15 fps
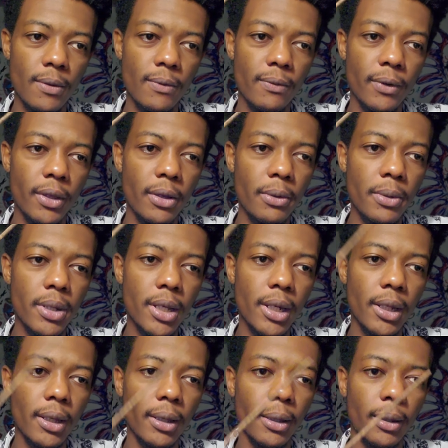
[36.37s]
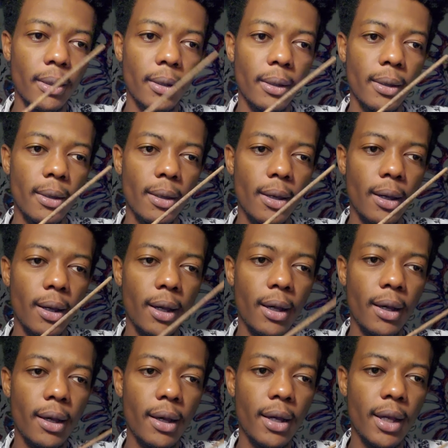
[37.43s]
For your reading,
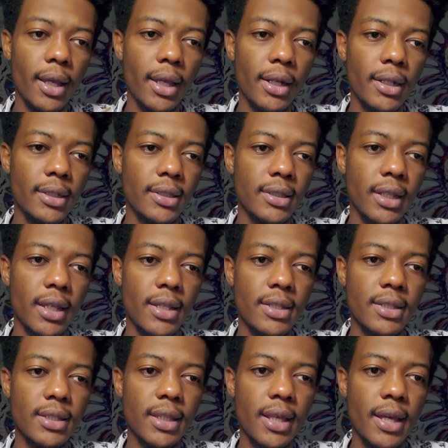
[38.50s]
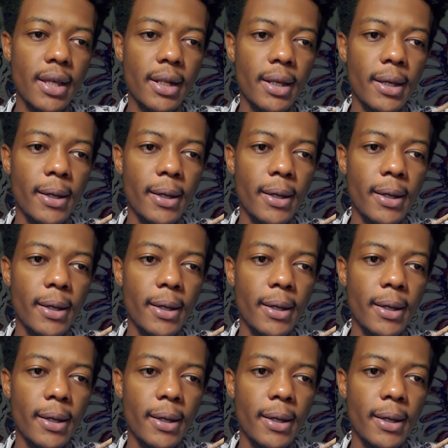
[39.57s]
I get a sense that